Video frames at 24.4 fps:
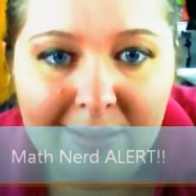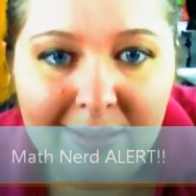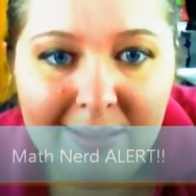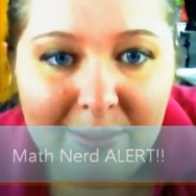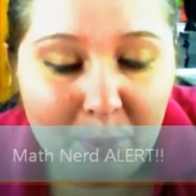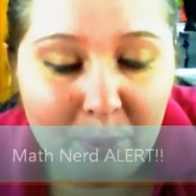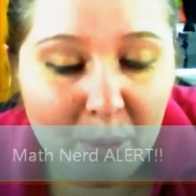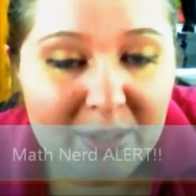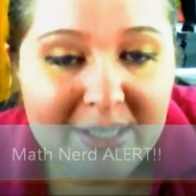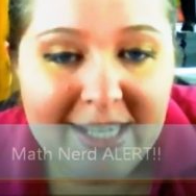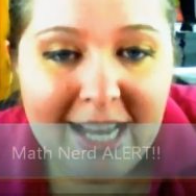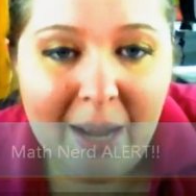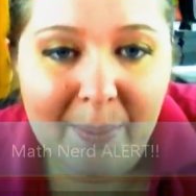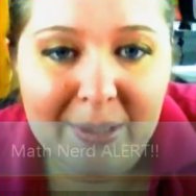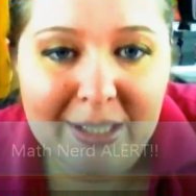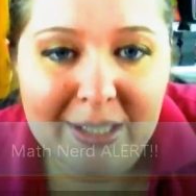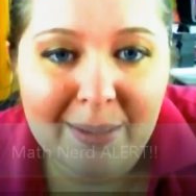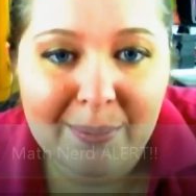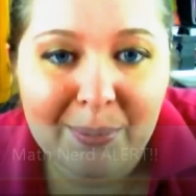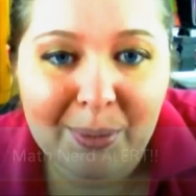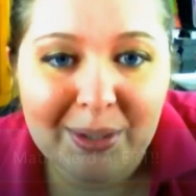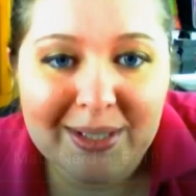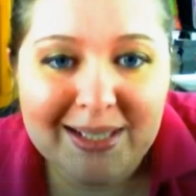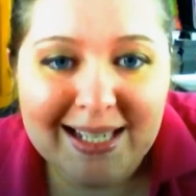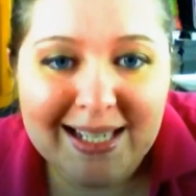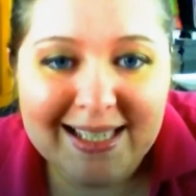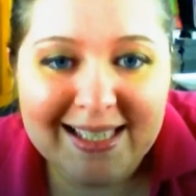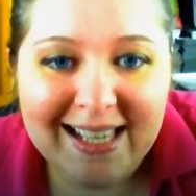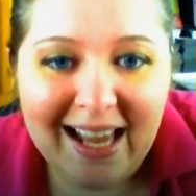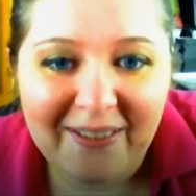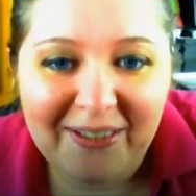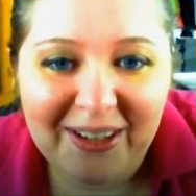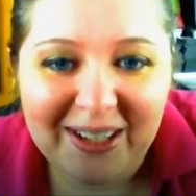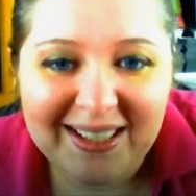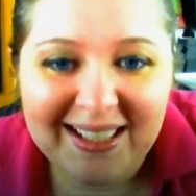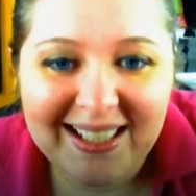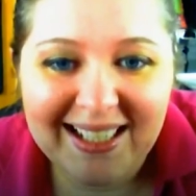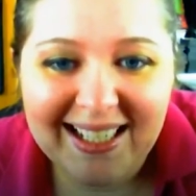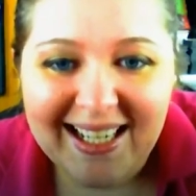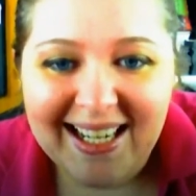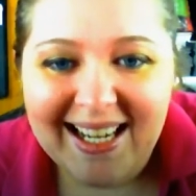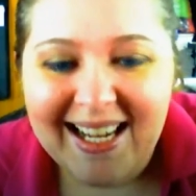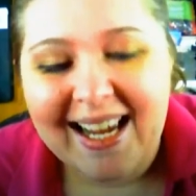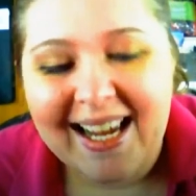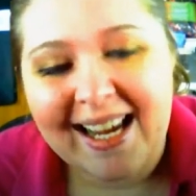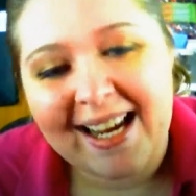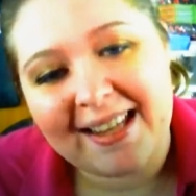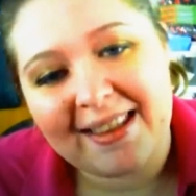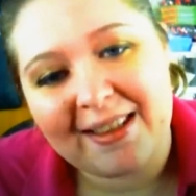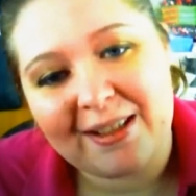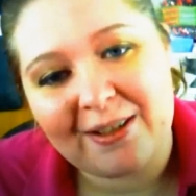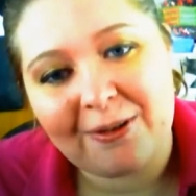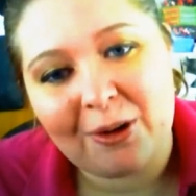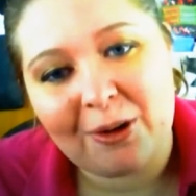The most common number is a 7, and then